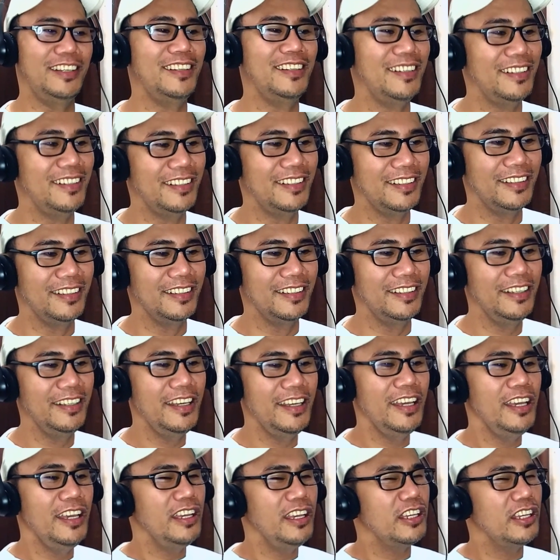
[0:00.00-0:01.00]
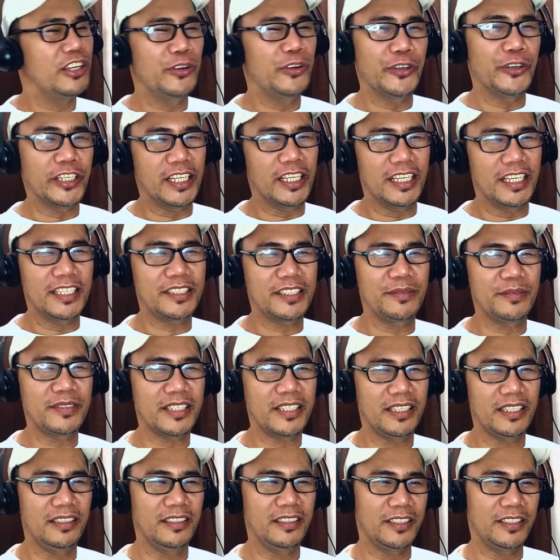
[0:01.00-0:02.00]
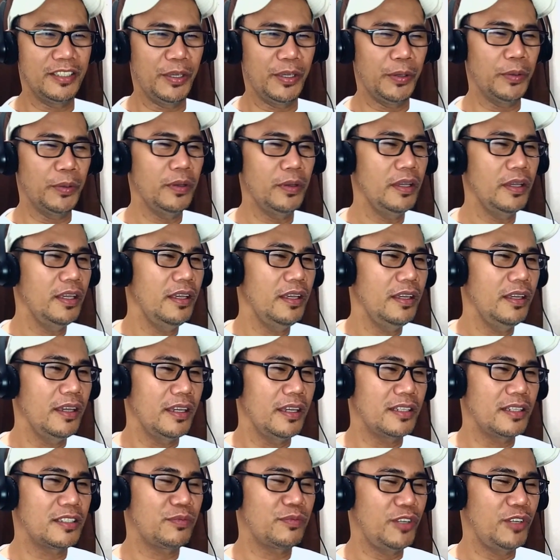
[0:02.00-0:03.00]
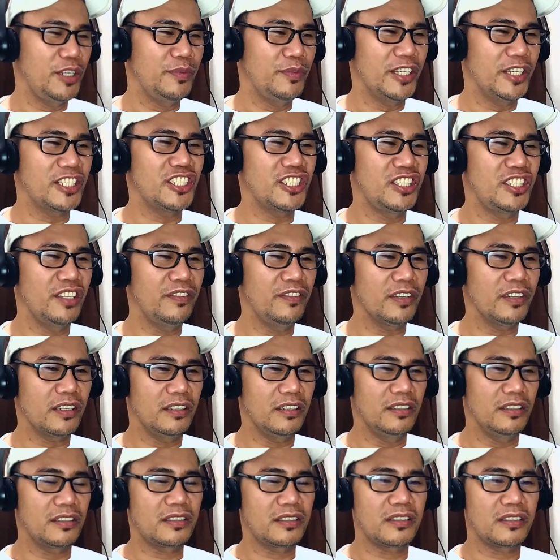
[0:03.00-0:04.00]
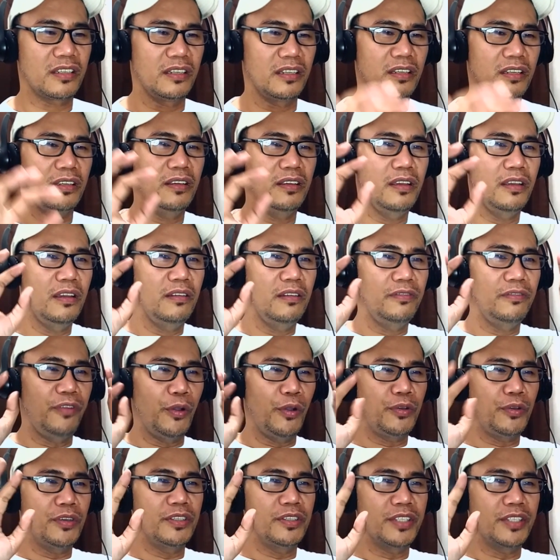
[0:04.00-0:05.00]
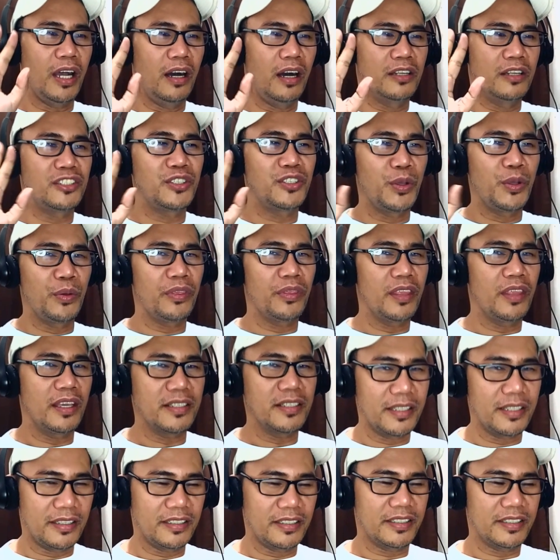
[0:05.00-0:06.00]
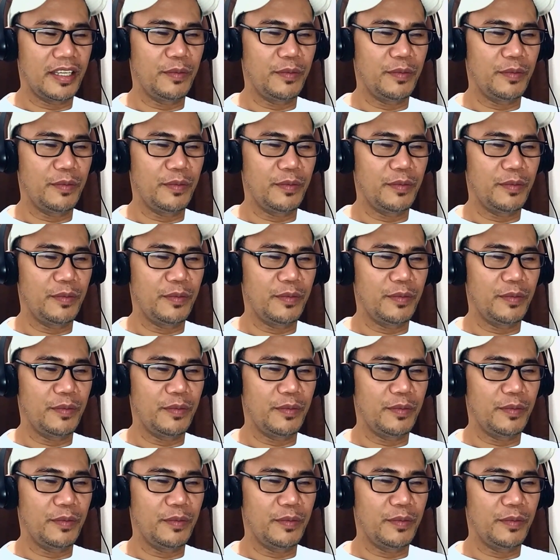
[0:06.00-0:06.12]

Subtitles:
You know what guys, I'm telling you, it's pretty much difficult to focus on two things at the